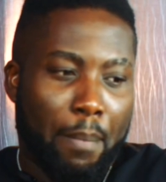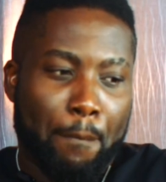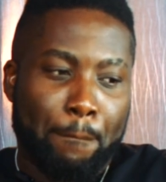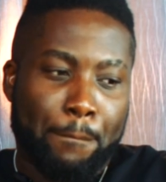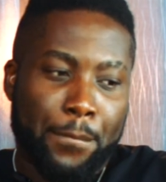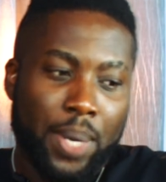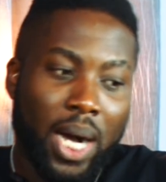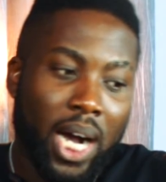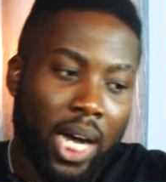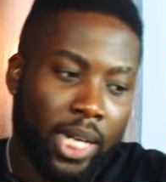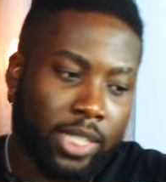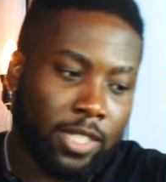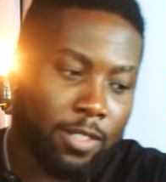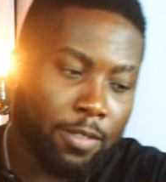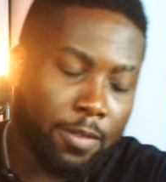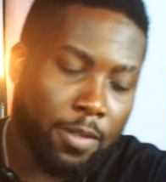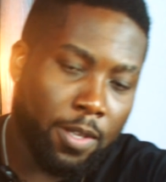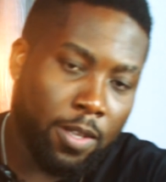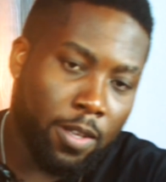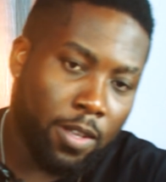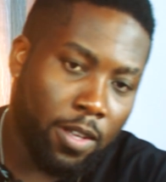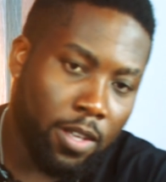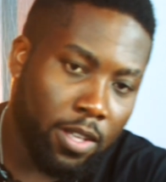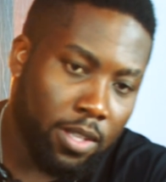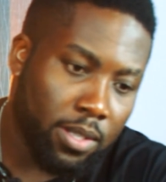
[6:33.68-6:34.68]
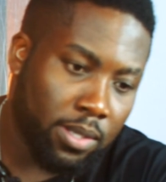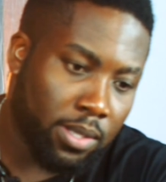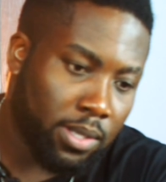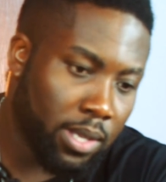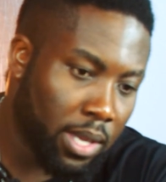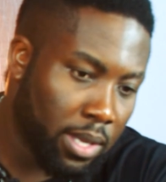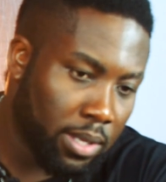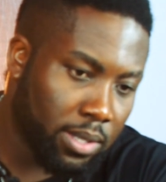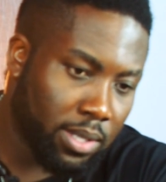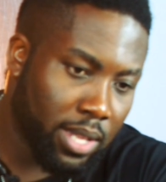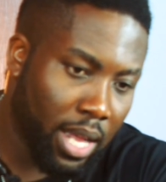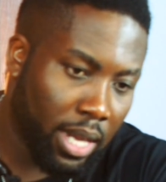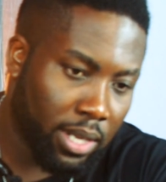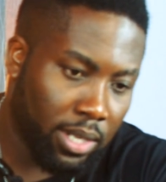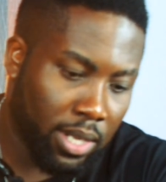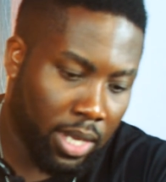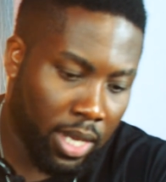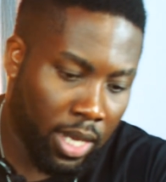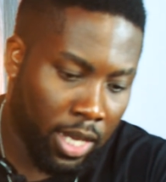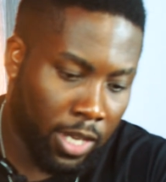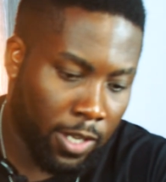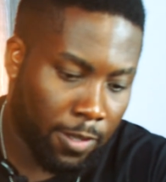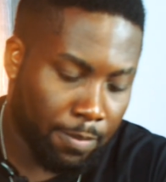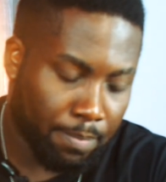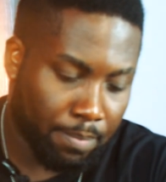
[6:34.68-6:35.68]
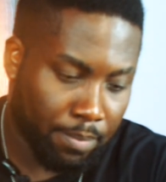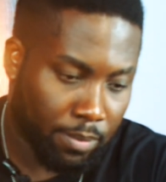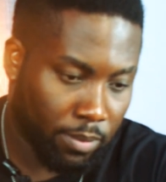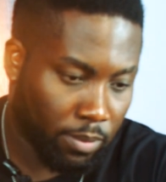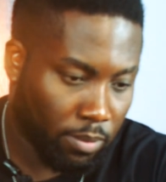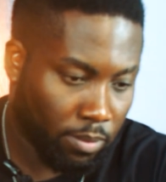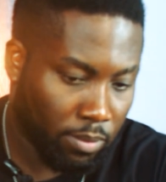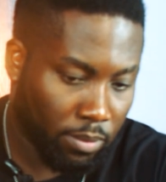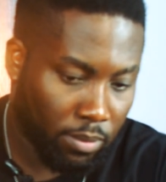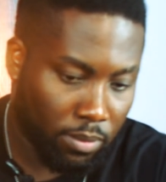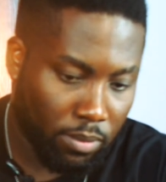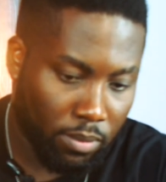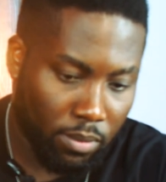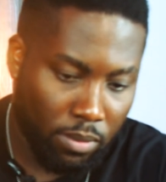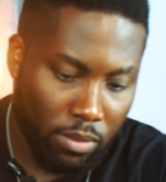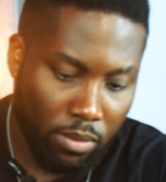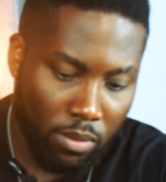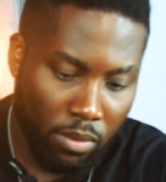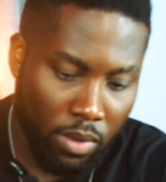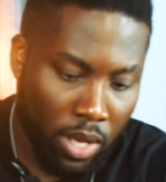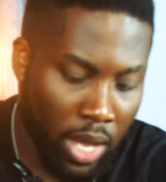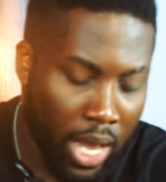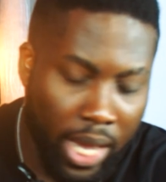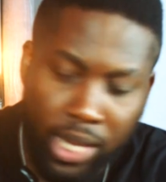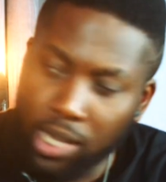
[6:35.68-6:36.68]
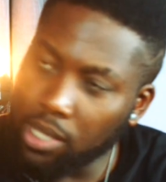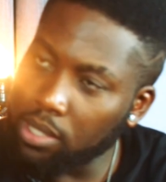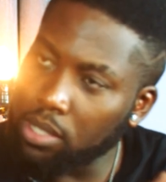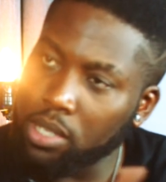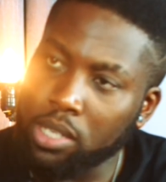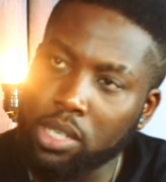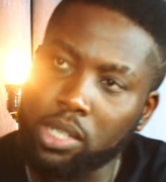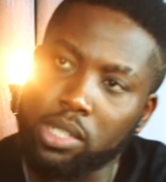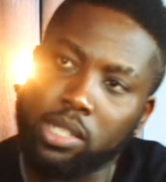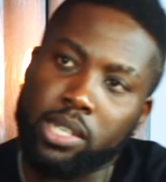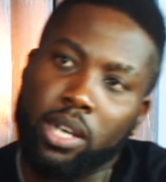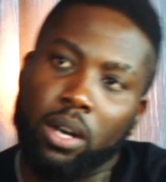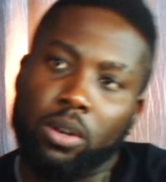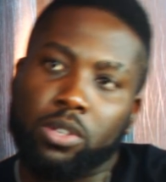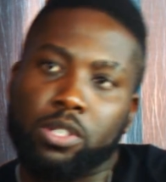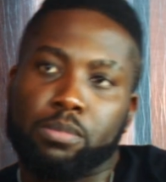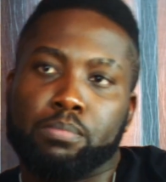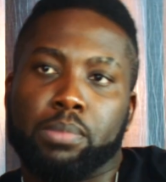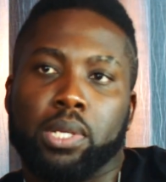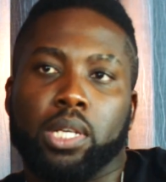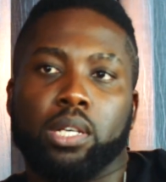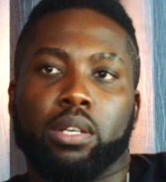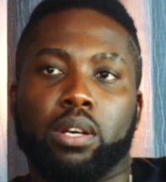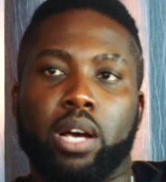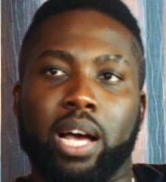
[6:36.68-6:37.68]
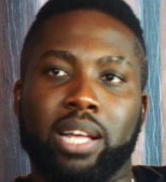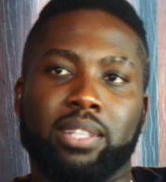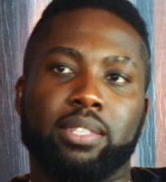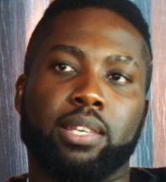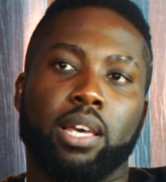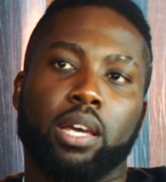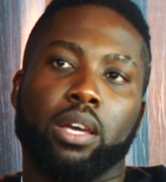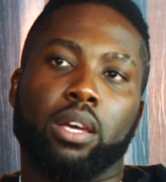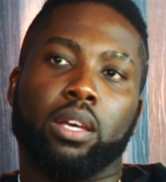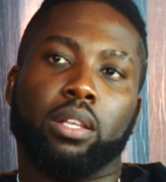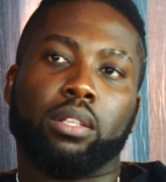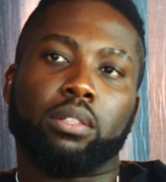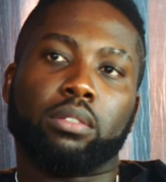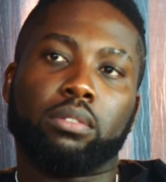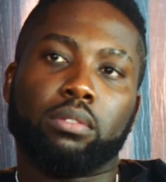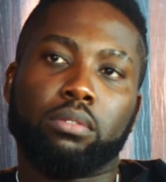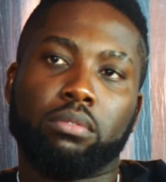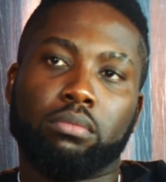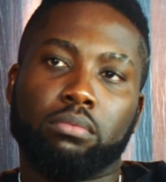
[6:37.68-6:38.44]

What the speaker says: Yeah, but since that day, anything he tells me, I take it.